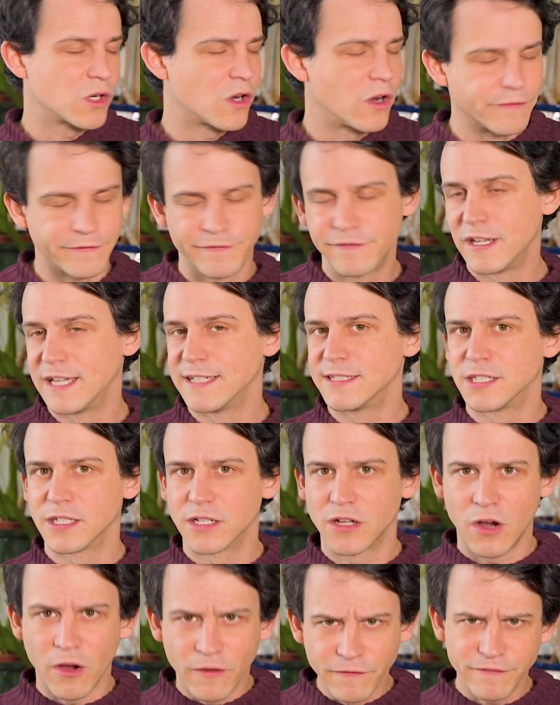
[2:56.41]
conflict to
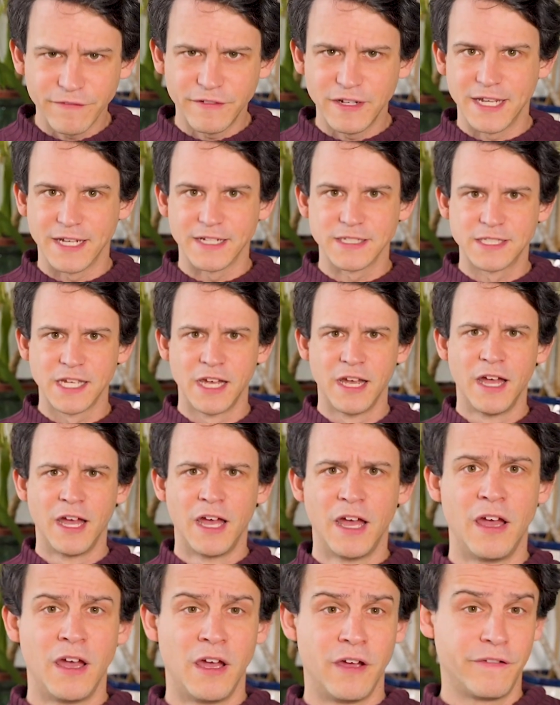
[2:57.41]
conflict.
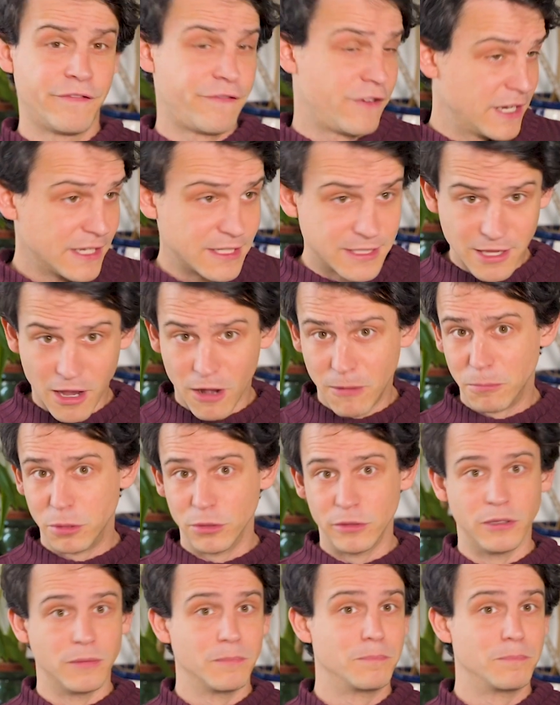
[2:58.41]
For example,